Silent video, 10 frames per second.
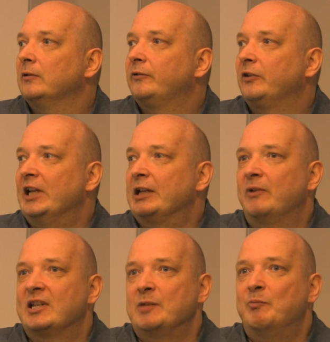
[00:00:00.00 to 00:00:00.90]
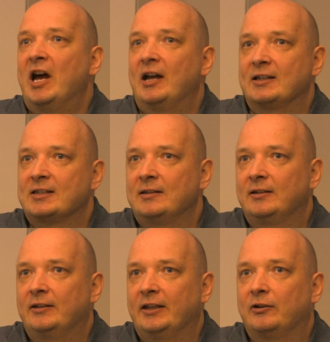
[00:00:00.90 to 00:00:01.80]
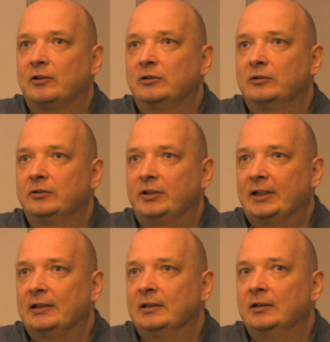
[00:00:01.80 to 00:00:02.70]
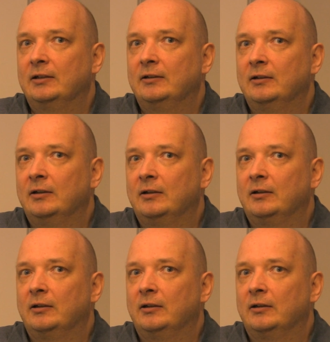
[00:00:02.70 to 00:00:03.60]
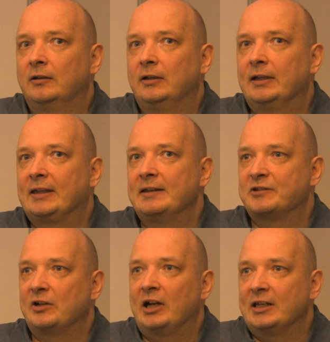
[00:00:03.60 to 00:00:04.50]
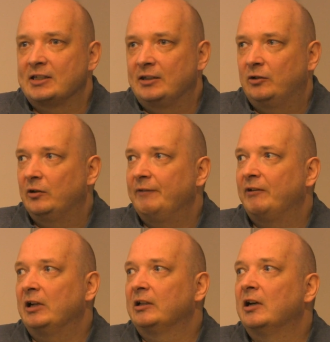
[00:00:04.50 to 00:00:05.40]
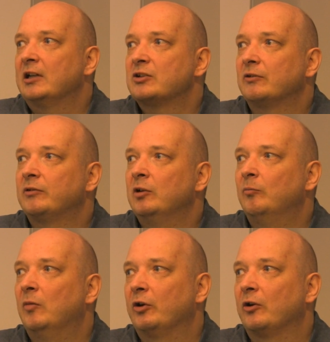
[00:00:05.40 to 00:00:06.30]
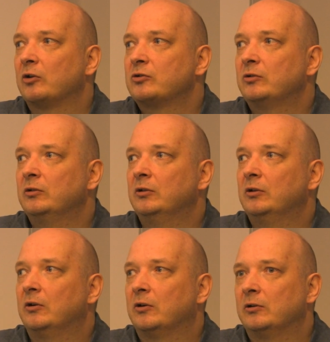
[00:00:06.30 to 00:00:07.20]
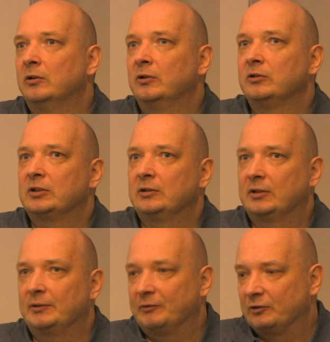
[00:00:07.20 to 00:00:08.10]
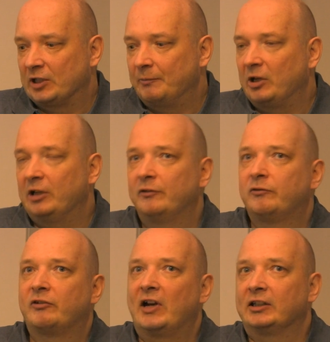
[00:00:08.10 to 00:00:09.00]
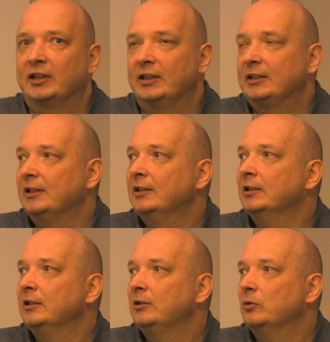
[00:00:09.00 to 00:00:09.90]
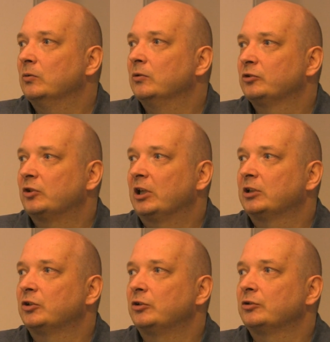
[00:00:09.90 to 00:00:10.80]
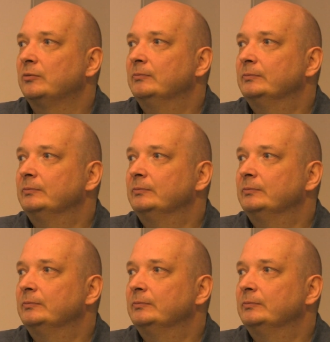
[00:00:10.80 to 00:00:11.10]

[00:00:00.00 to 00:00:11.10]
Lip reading: frequency bands there, then it gives rise to different kinds of models or some kind of fractality to structures.